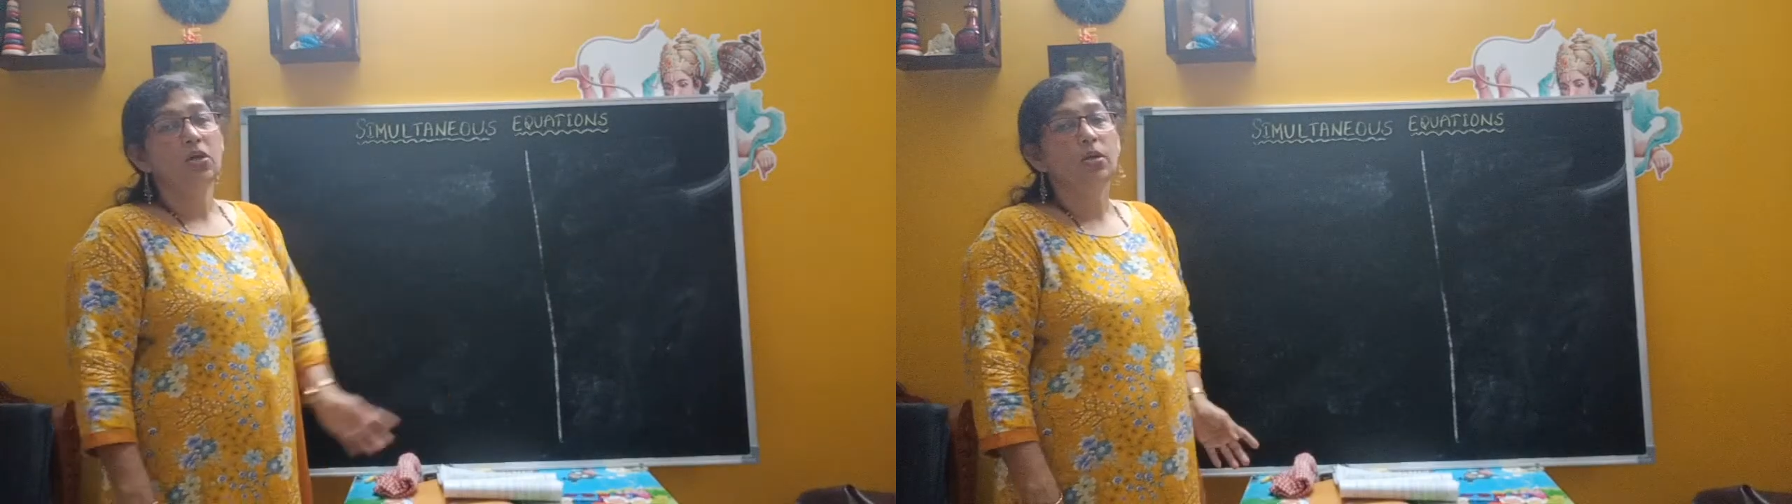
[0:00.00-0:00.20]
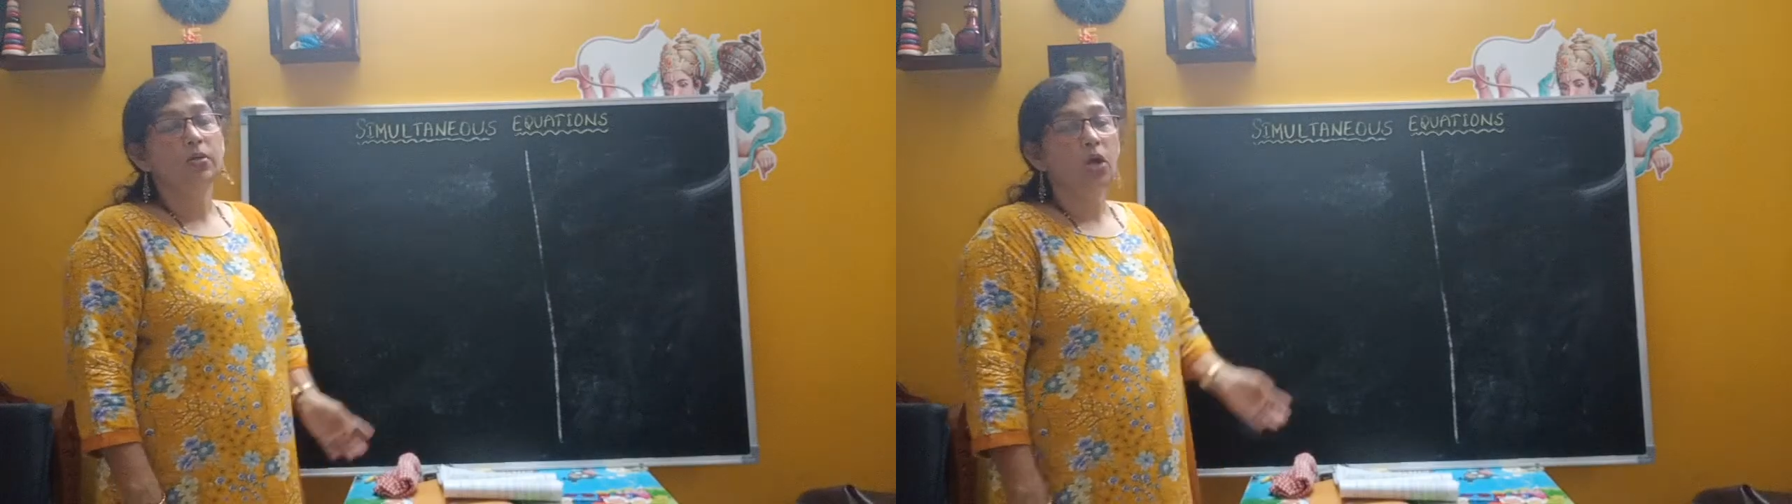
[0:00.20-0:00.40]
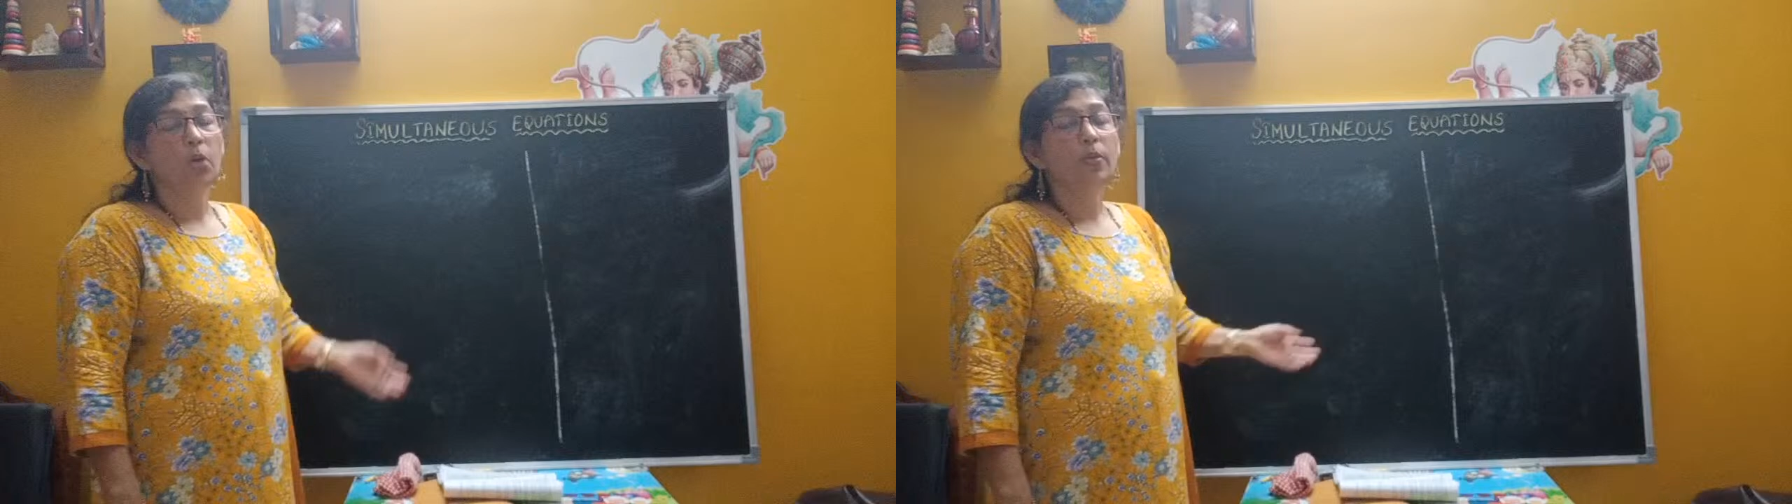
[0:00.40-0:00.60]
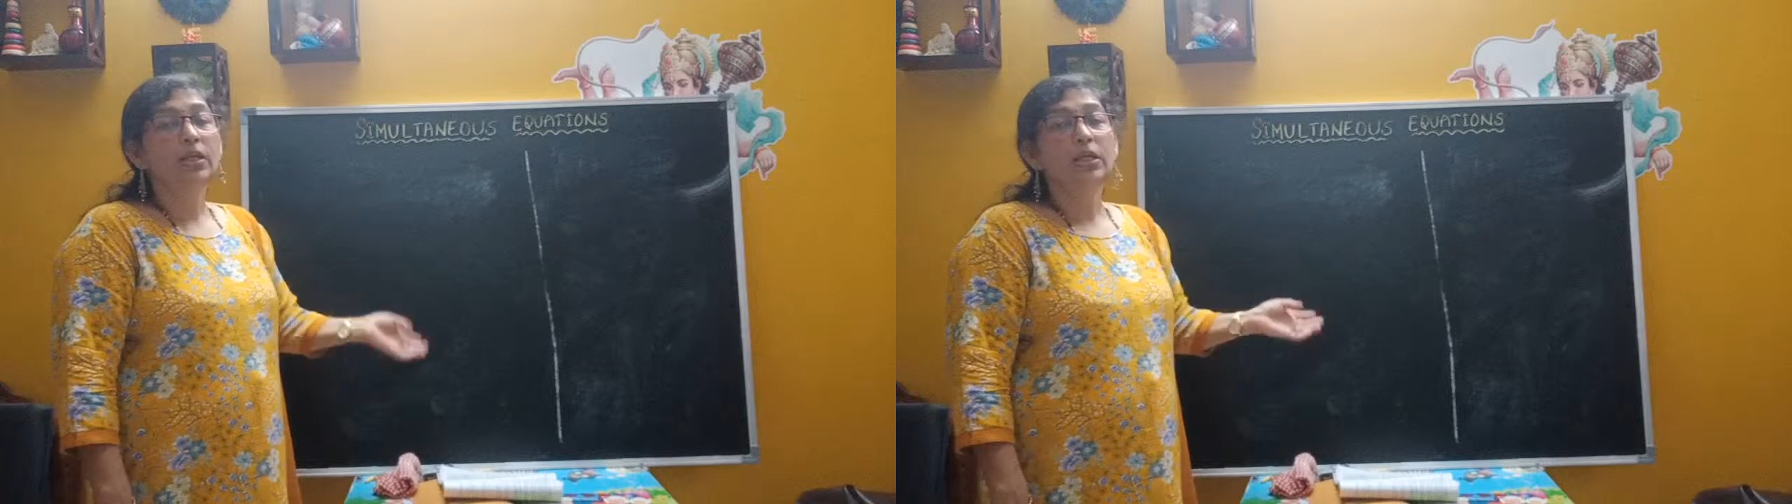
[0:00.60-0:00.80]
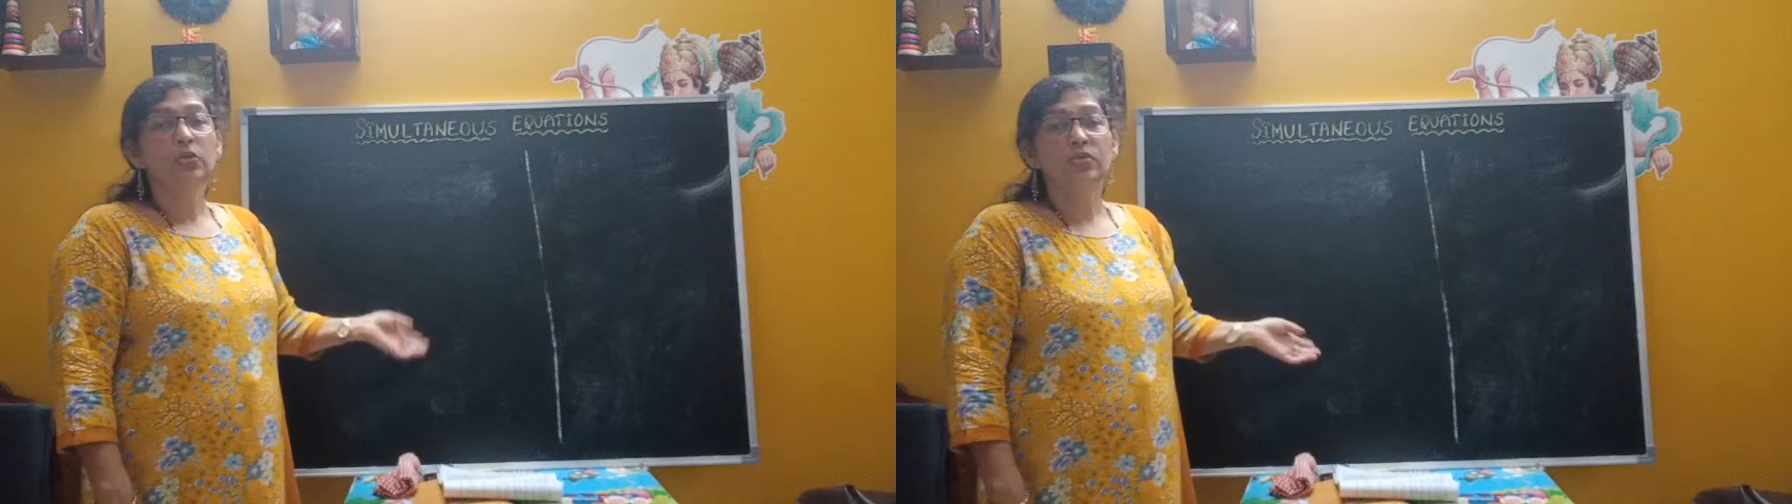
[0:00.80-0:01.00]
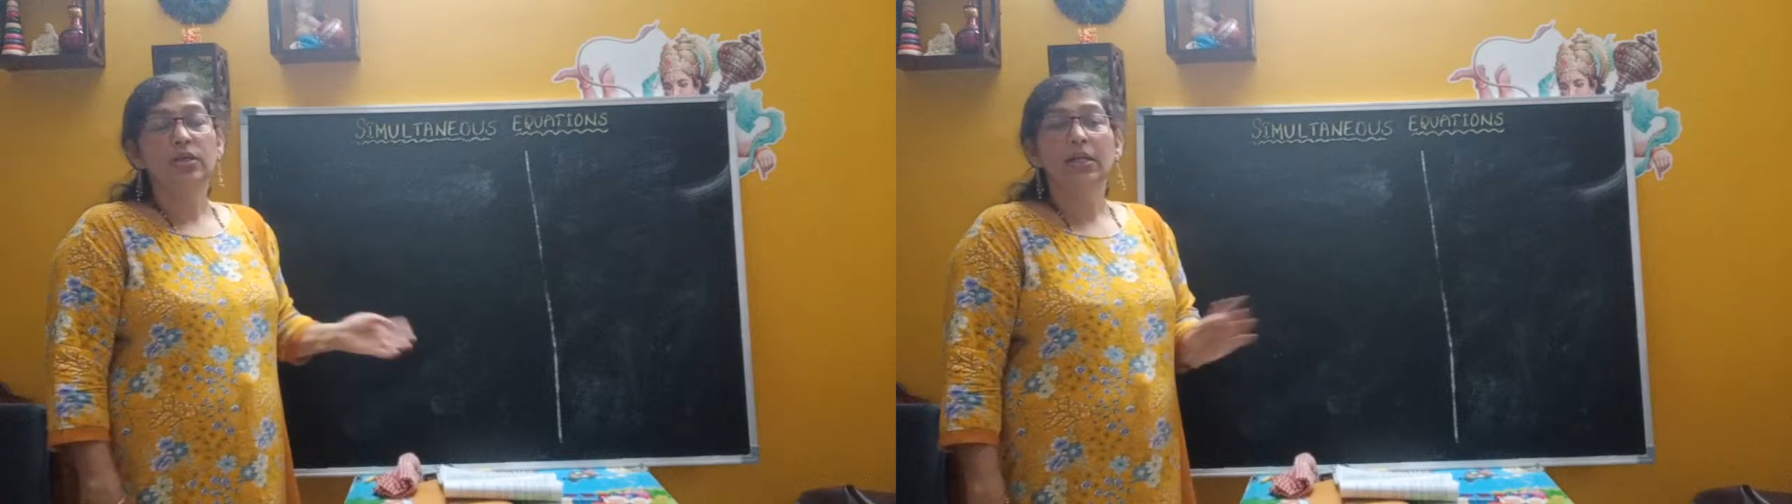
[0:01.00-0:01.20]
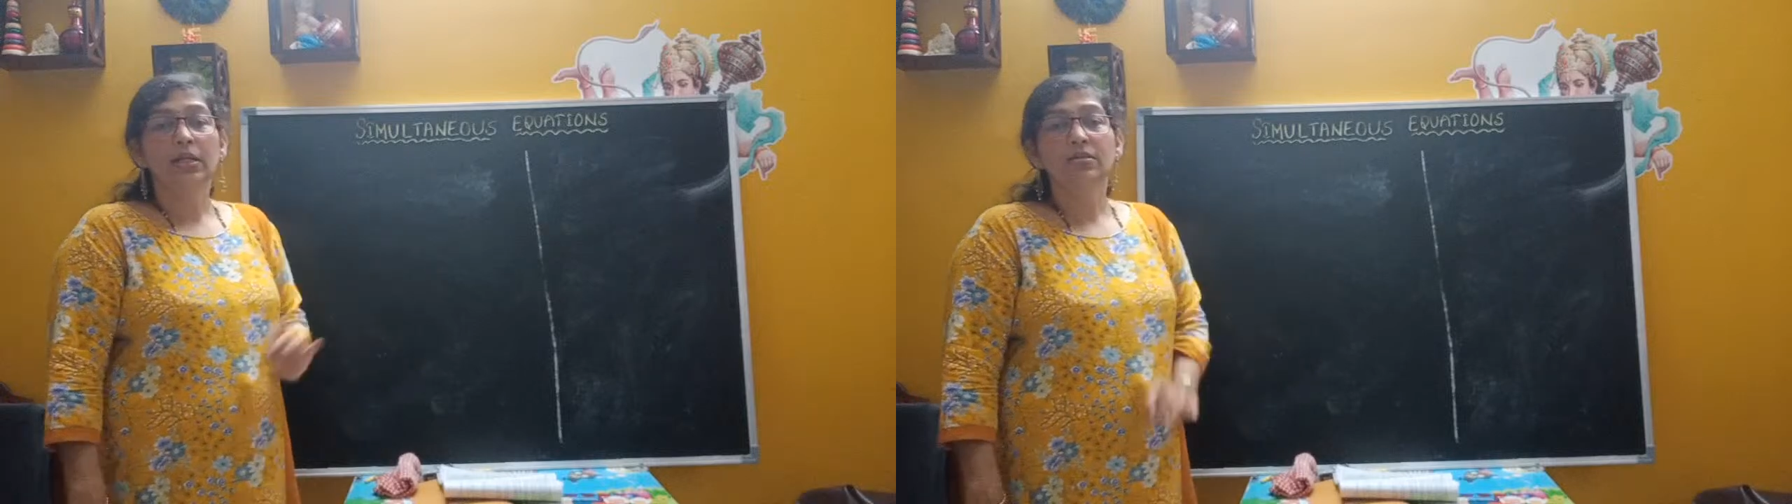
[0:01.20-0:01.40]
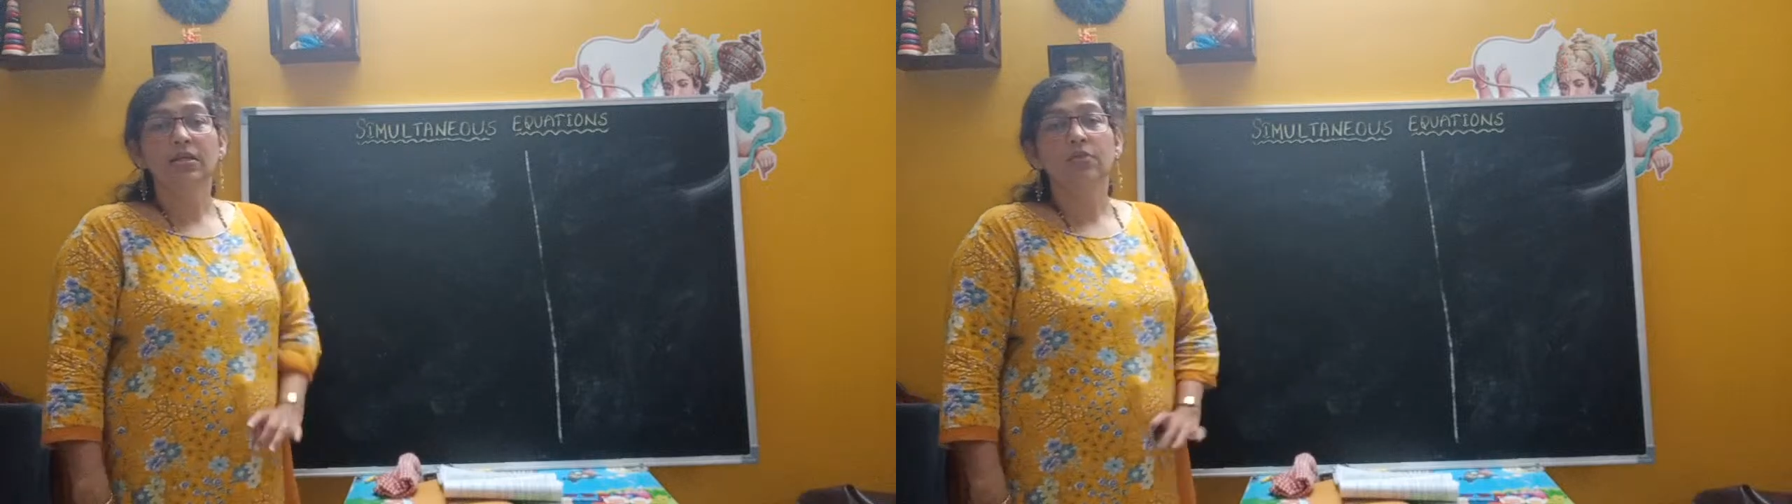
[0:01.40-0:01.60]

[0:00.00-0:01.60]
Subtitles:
commonly used letters